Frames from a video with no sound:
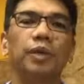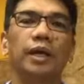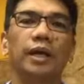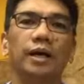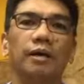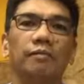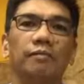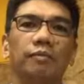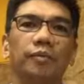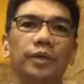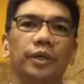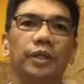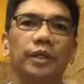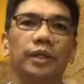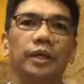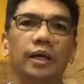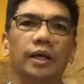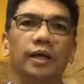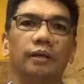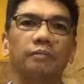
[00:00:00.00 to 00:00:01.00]
we have with
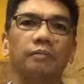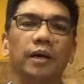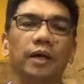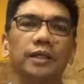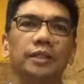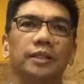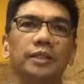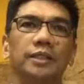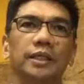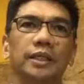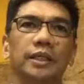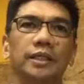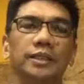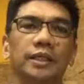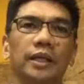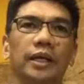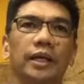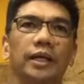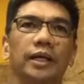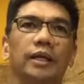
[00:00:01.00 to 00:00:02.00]
our partners in
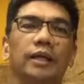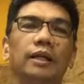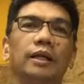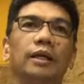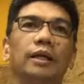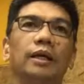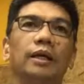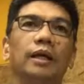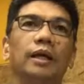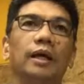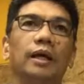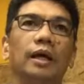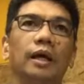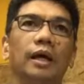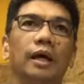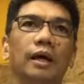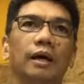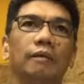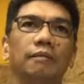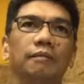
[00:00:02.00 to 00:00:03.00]
Israel,
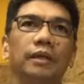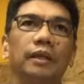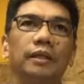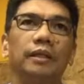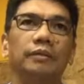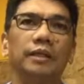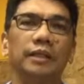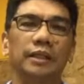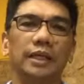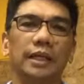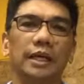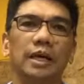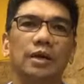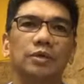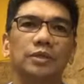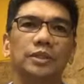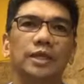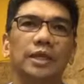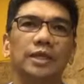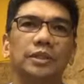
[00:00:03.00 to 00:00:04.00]
it
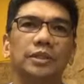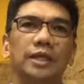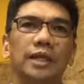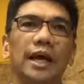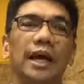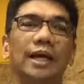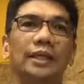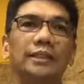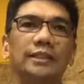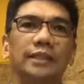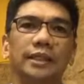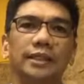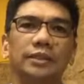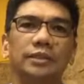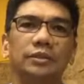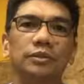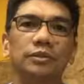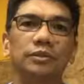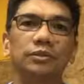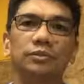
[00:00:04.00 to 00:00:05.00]
allows us access
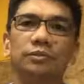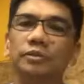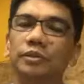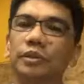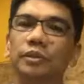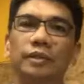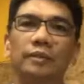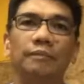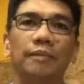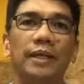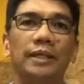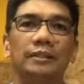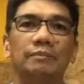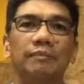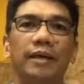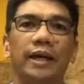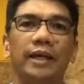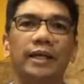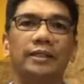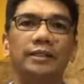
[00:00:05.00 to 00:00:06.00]
to, you know, the best
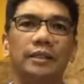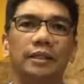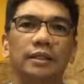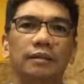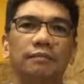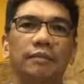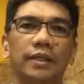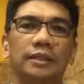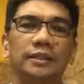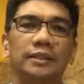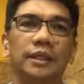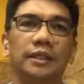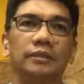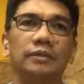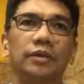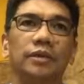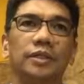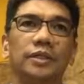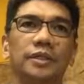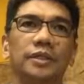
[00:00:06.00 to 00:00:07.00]
minds and the best
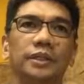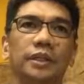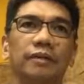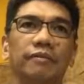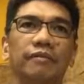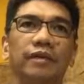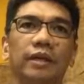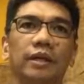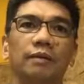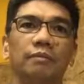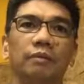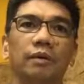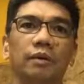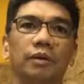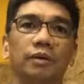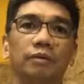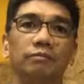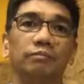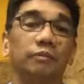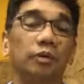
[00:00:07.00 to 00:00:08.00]
technologies are
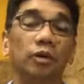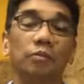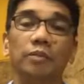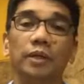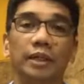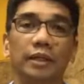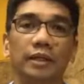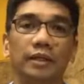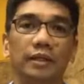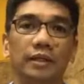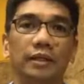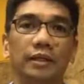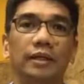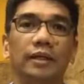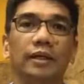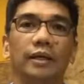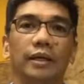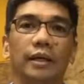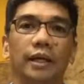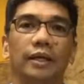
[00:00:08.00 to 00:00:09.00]
available globally.
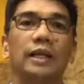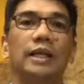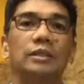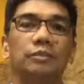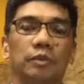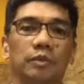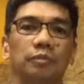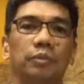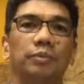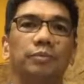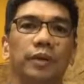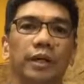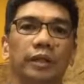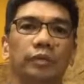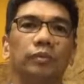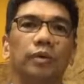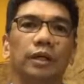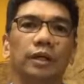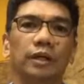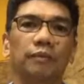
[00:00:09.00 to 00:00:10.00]
And that's what we bring
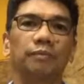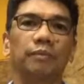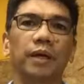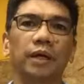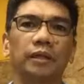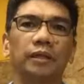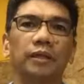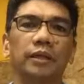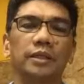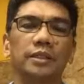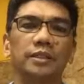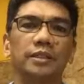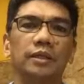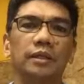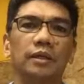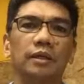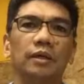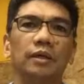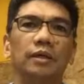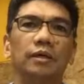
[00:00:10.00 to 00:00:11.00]
to our partners.
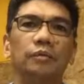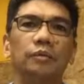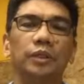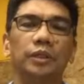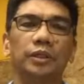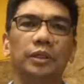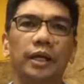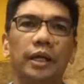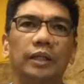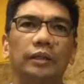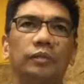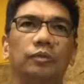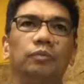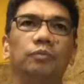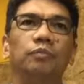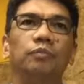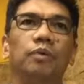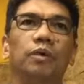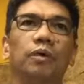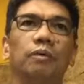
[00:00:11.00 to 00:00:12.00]
We try to
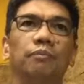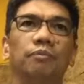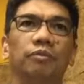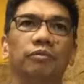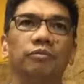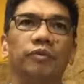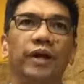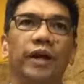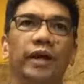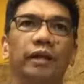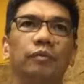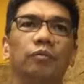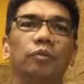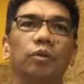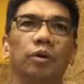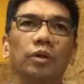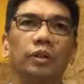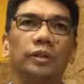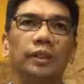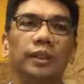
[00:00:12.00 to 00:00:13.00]
provide
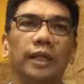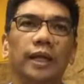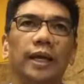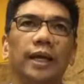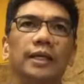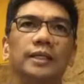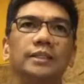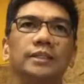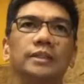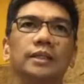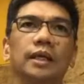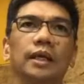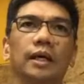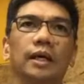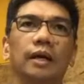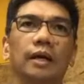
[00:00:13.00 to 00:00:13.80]
world-class